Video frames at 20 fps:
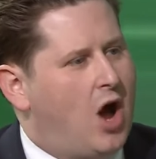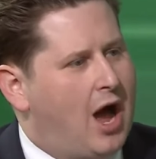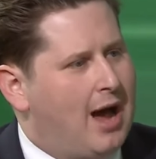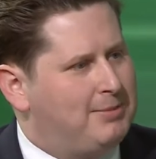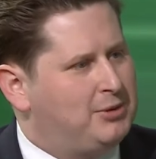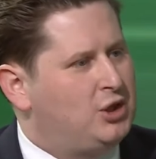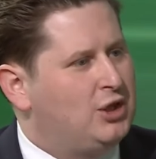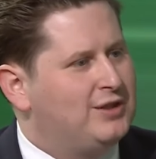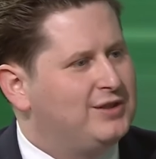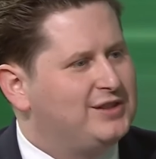
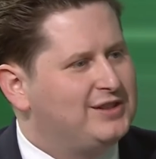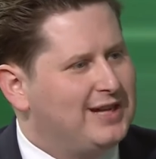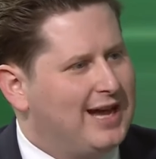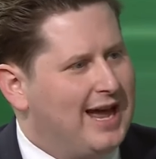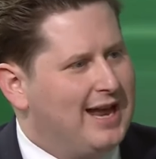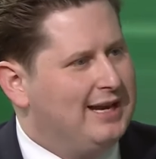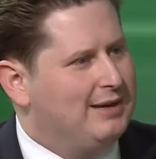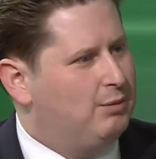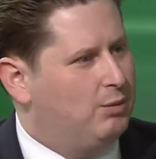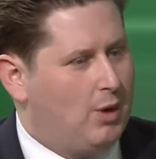options,
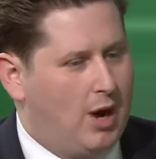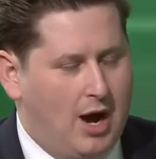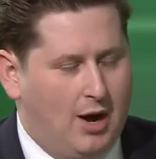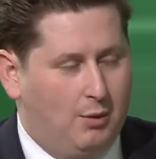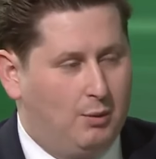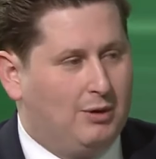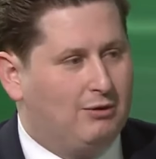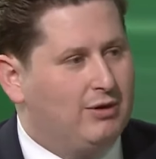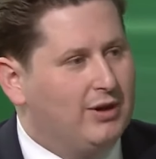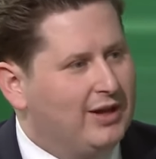and
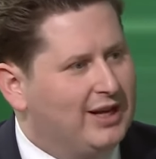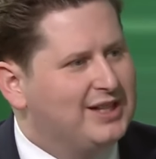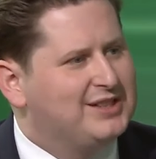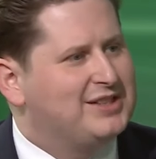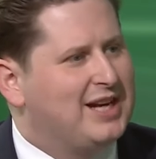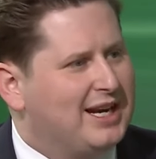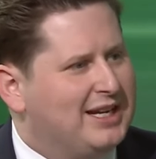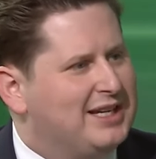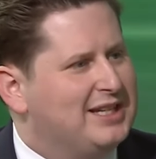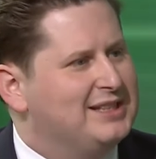uh, we're really excited